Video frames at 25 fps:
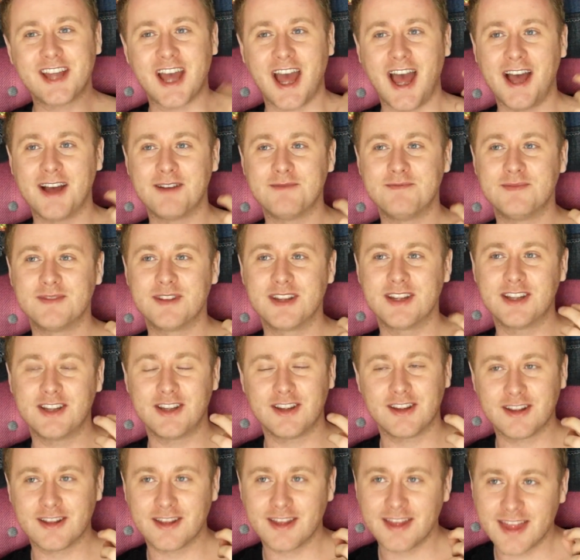um,
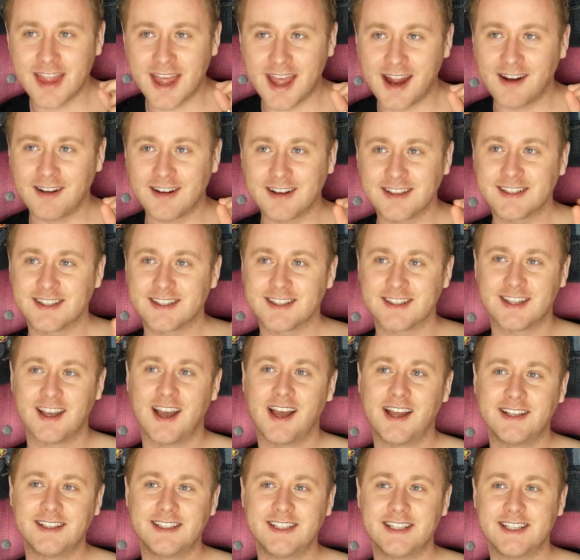there is a
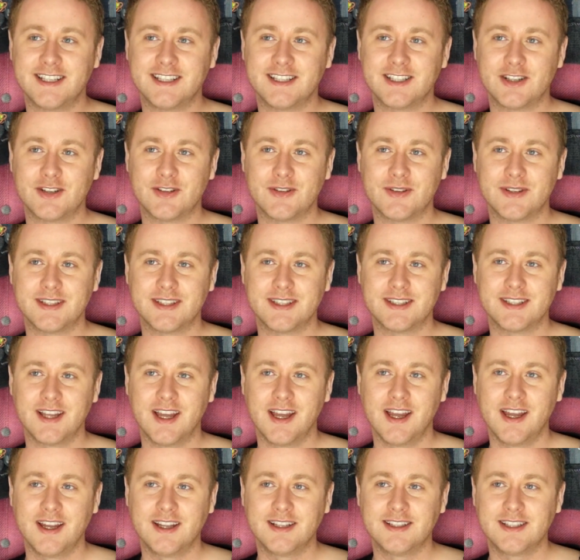scientist who is
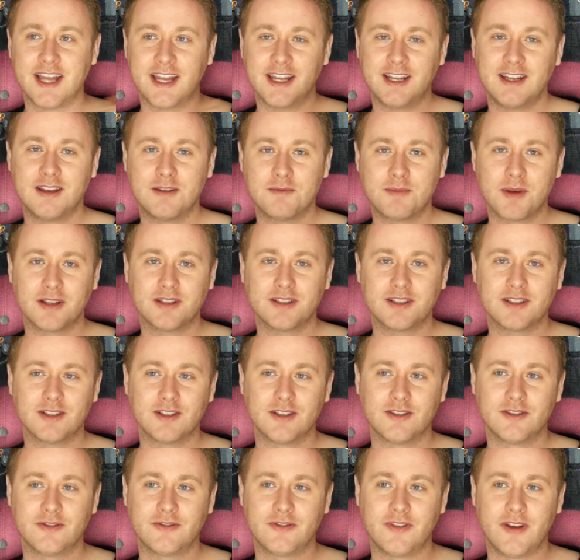taking a bunch
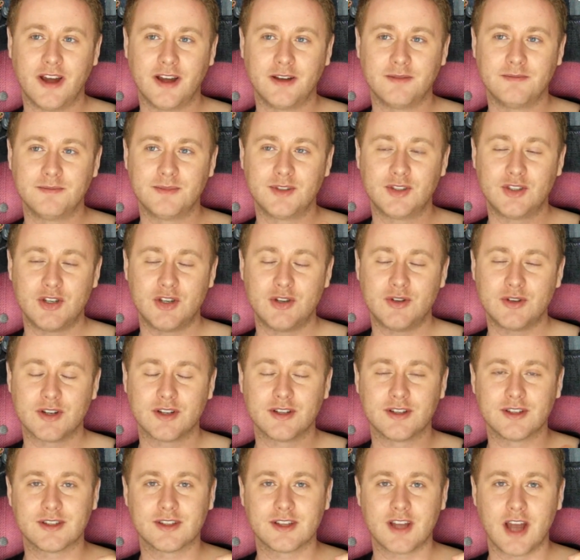of um,
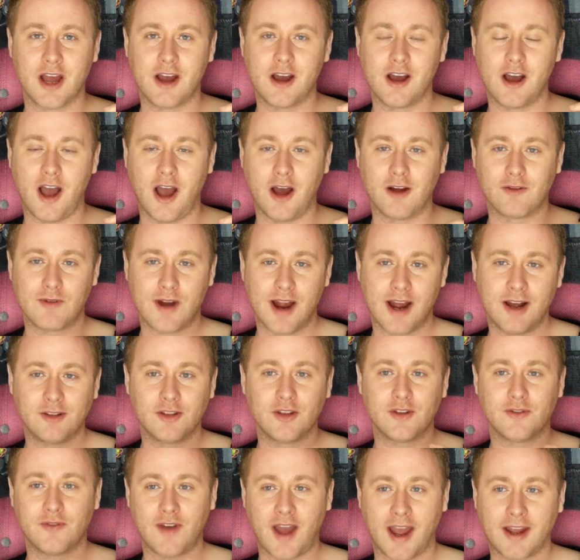students uh, around the
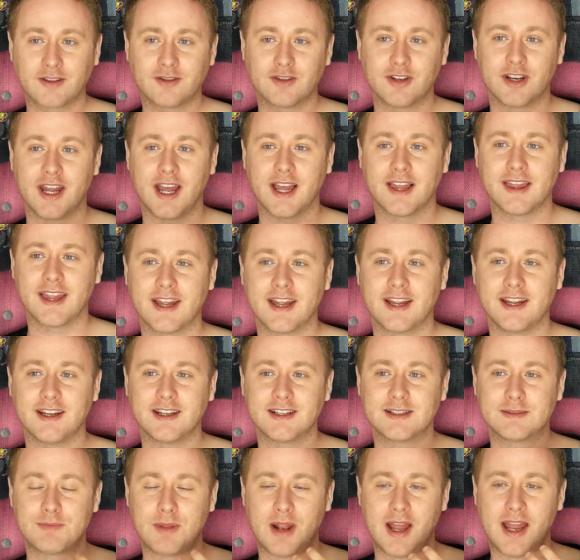factory and
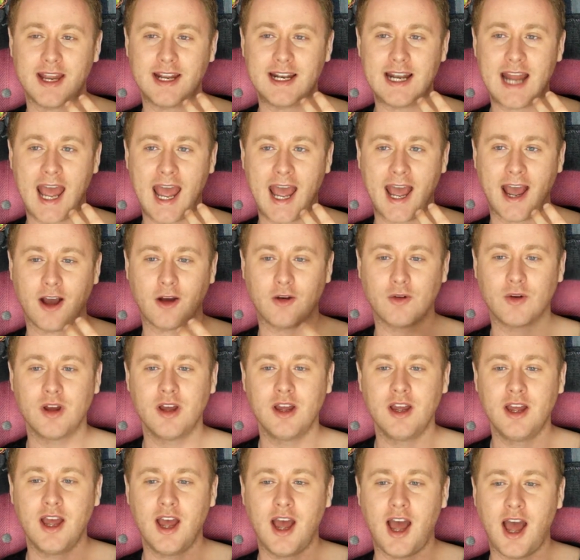explain how
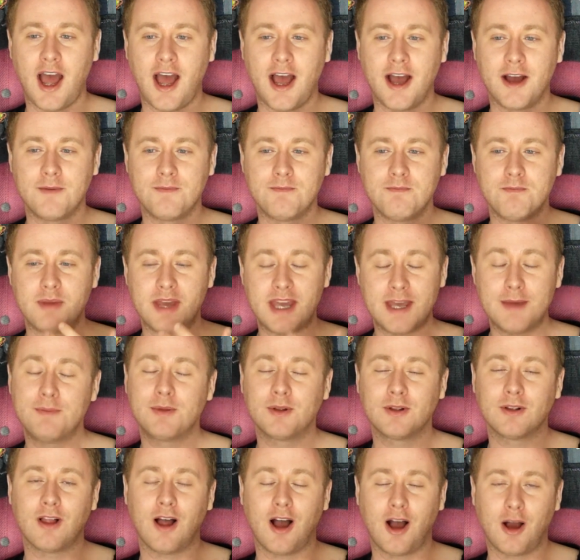um,
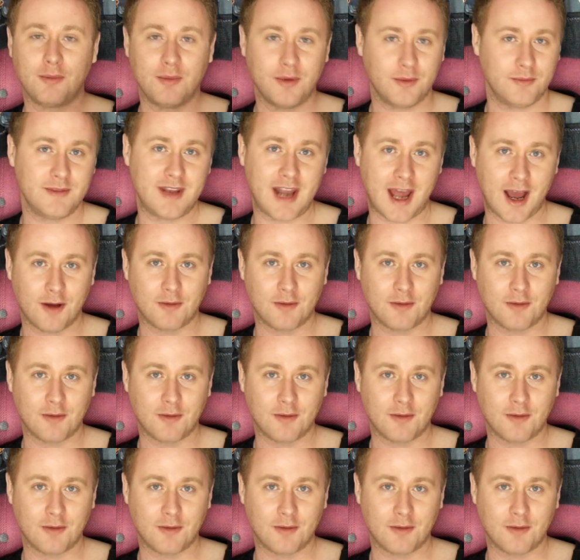people are now